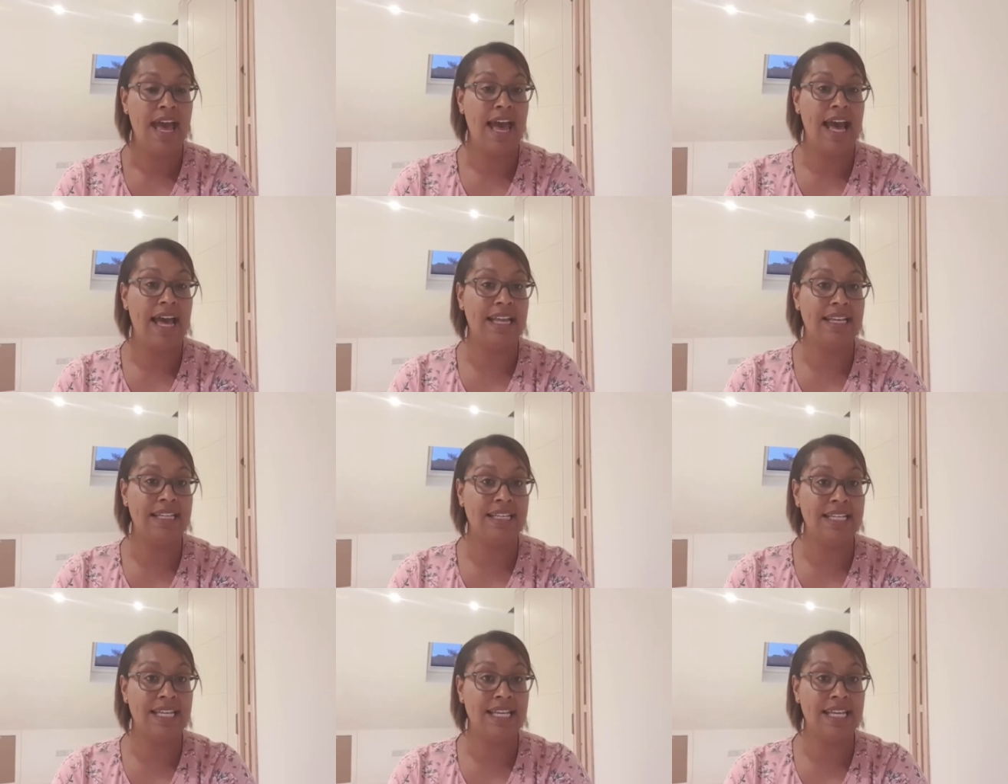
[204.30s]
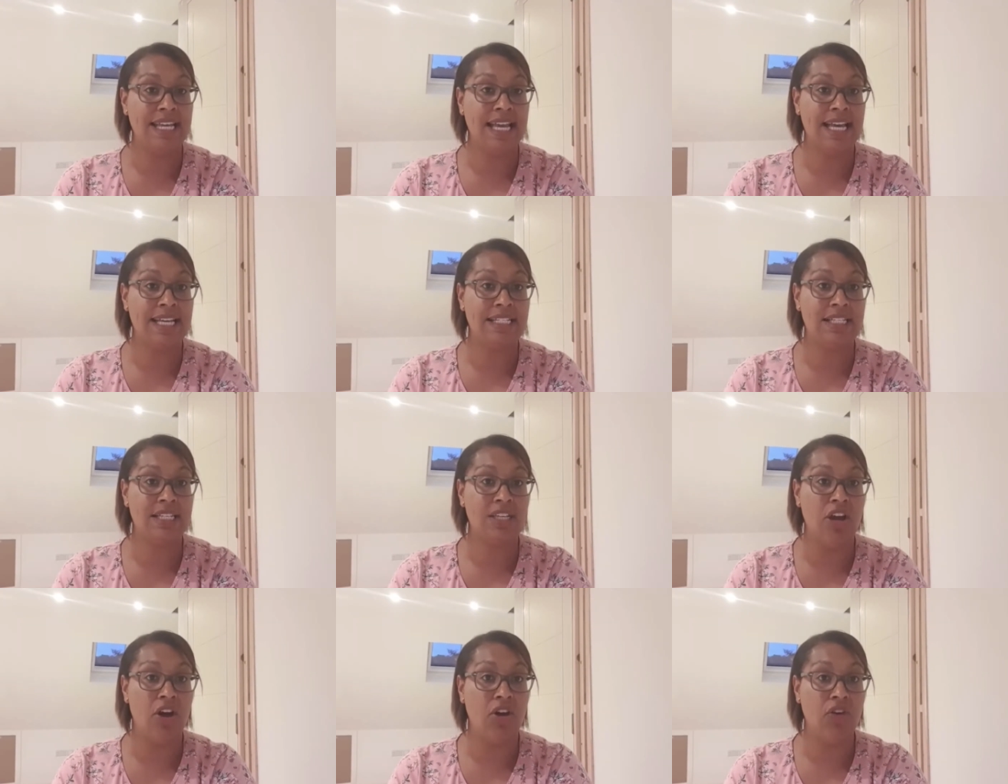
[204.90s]
and he has
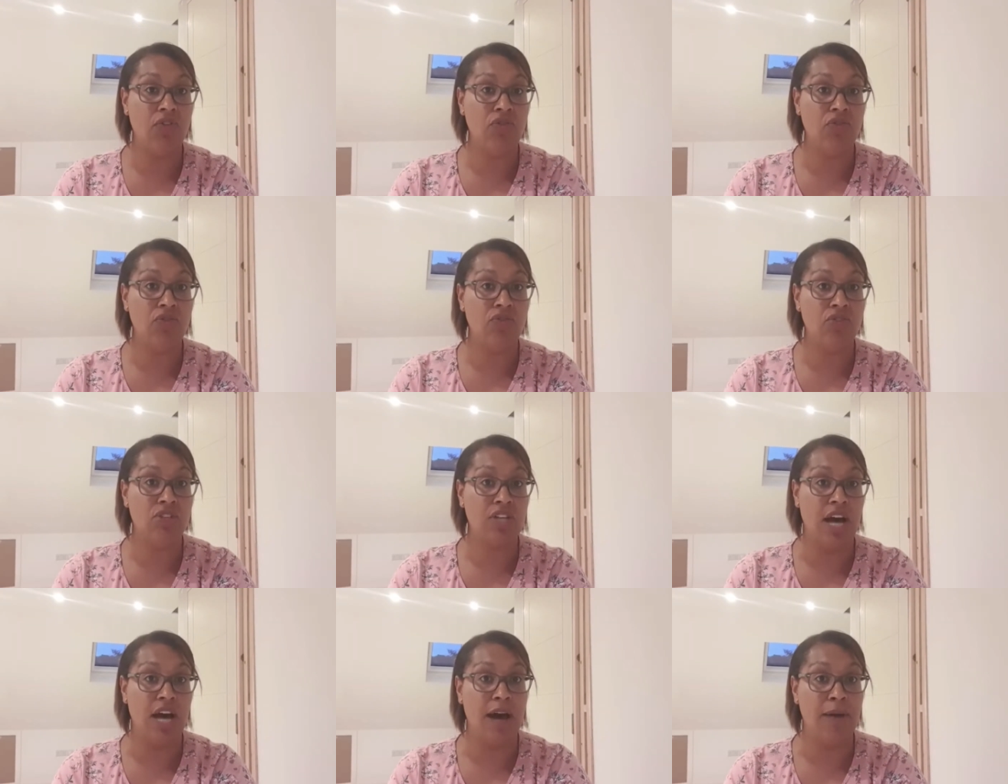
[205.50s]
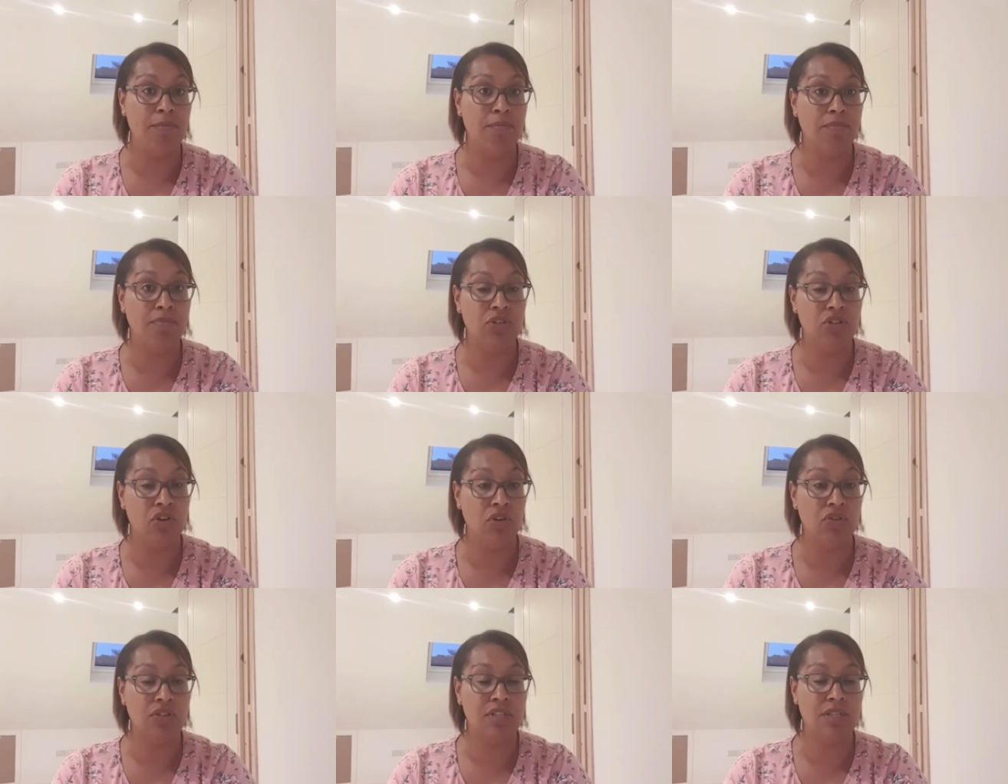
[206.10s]
known to hump
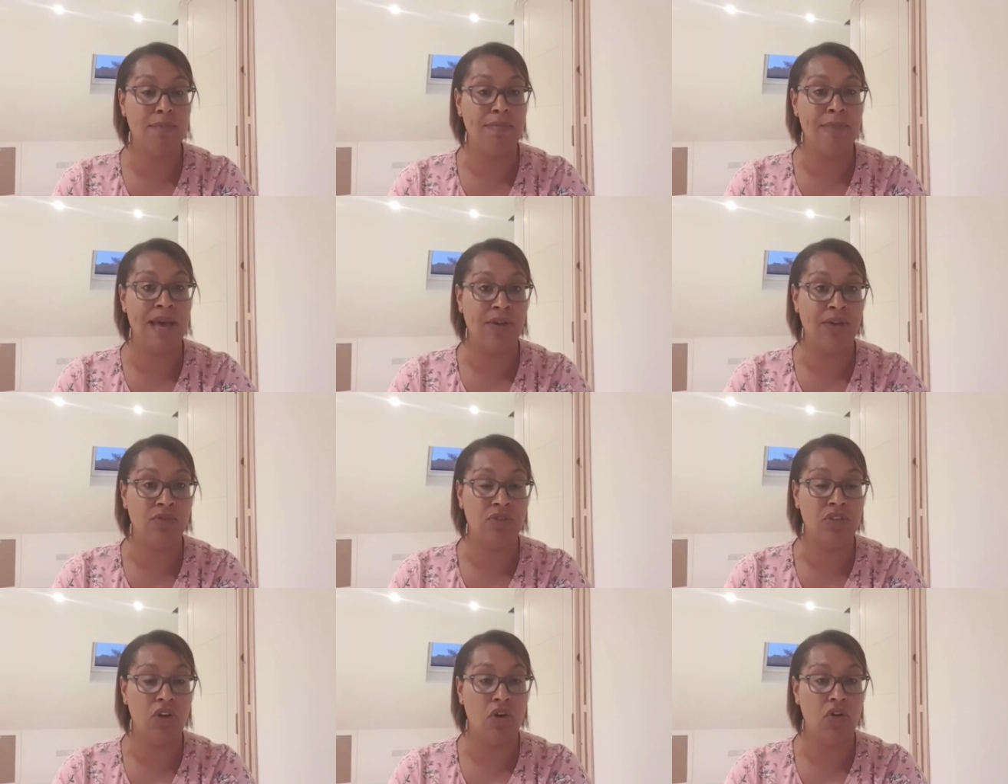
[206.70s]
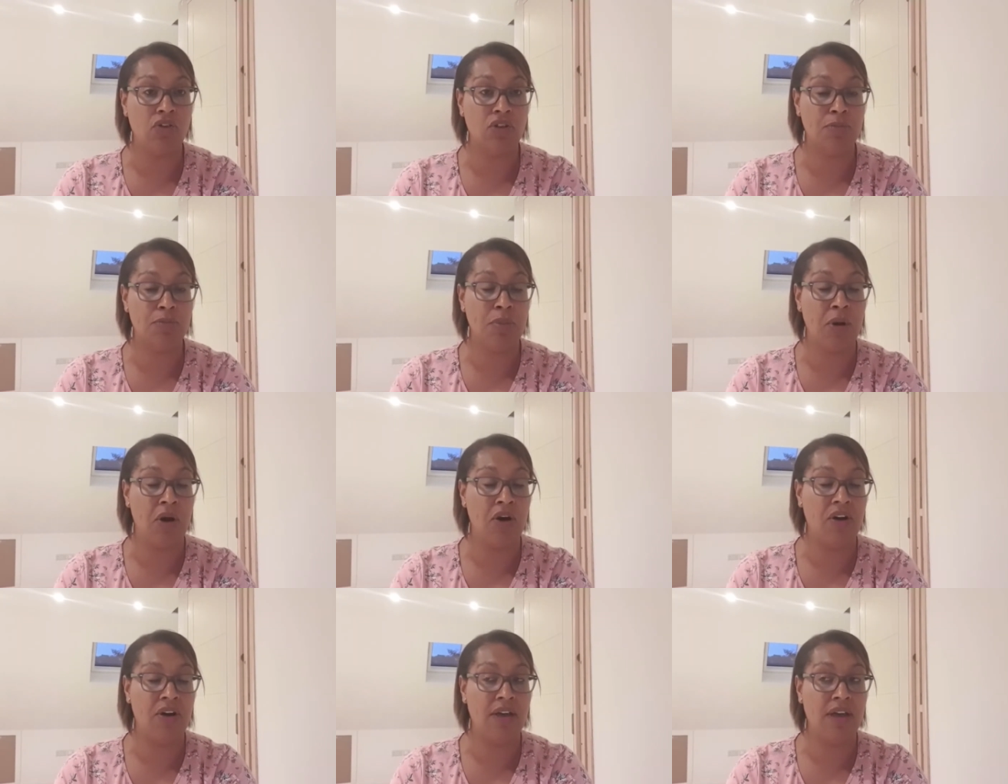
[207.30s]
dogs and mount dogs,
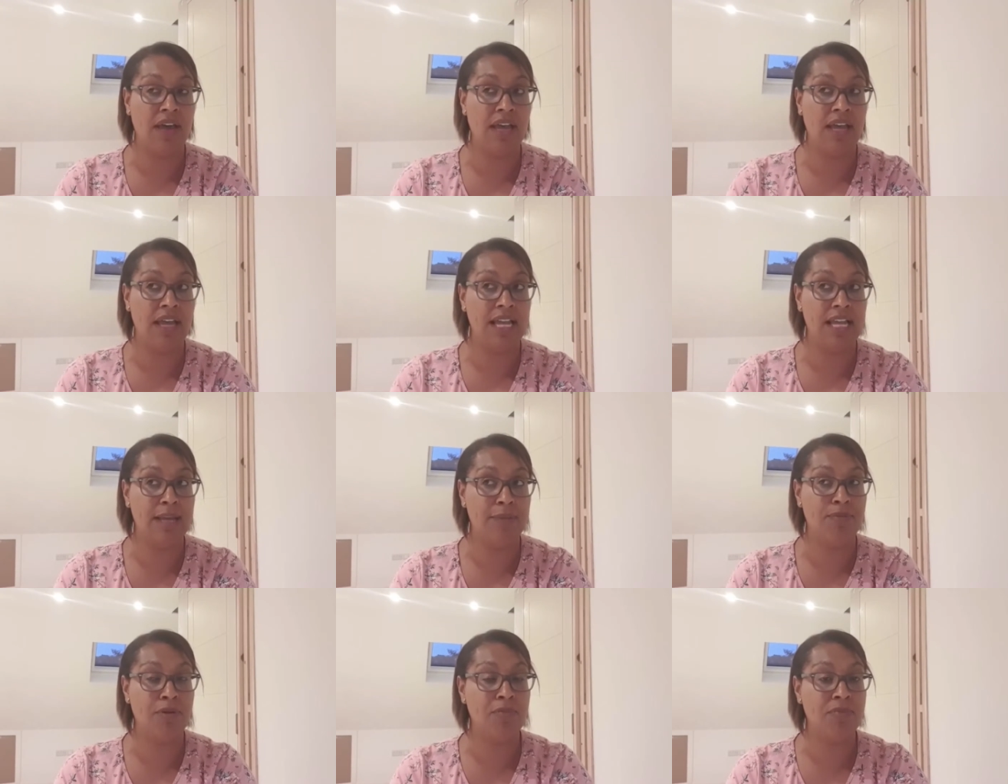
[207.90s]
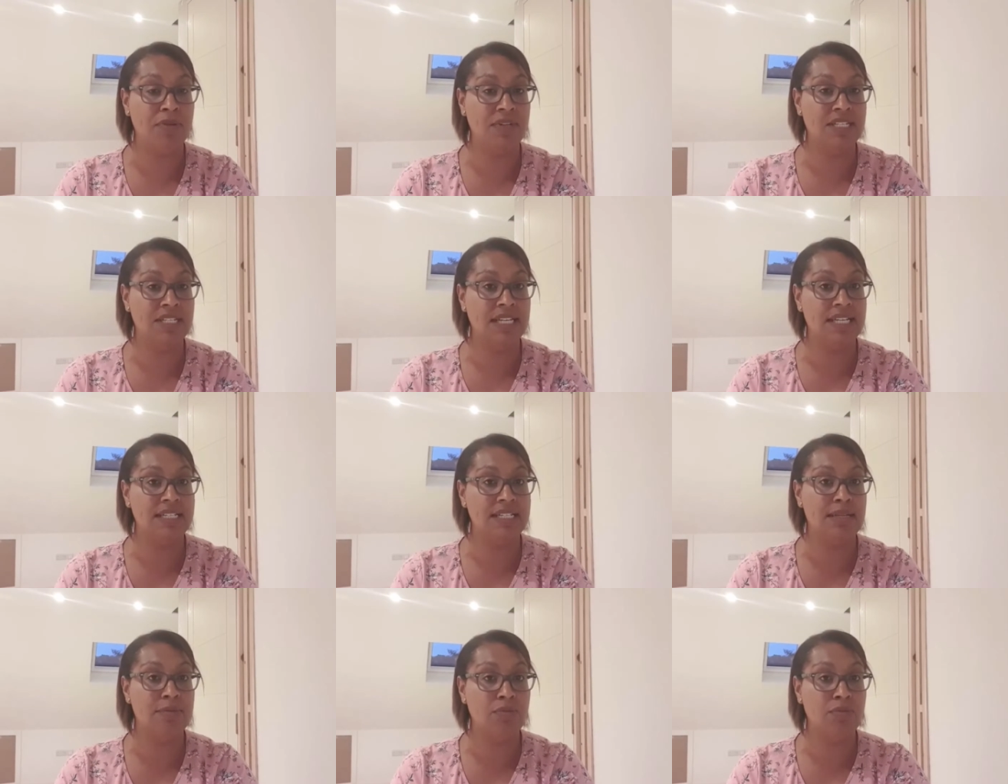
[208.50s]
but he probably
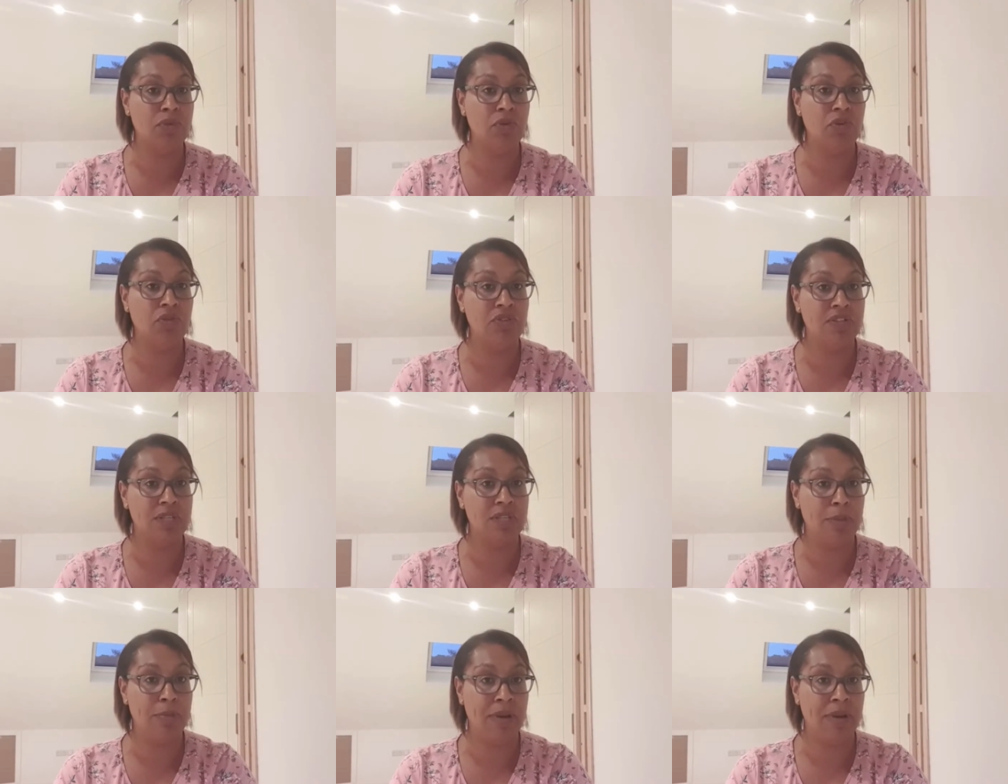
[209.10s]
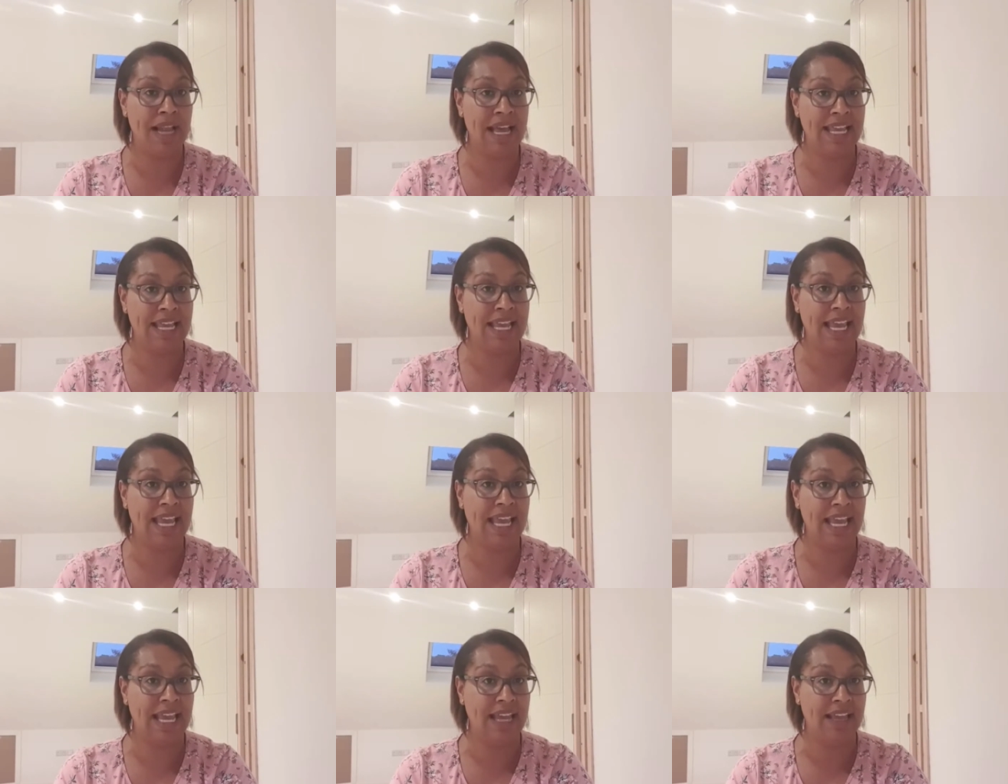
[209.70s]
sees it more as a
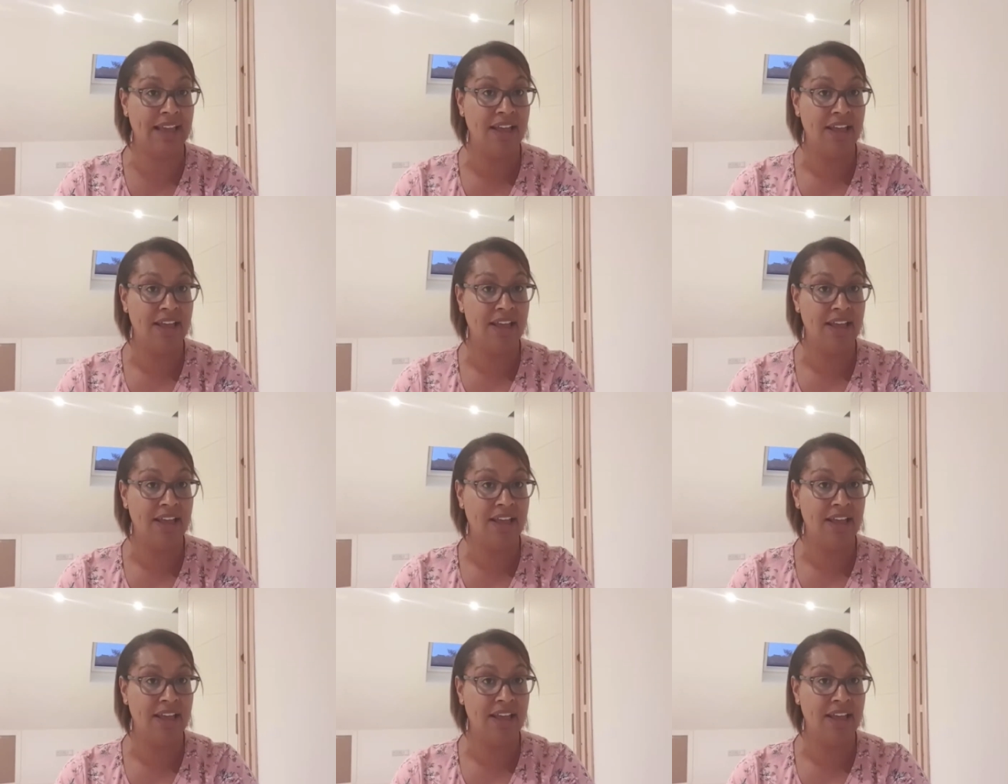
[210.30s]
playing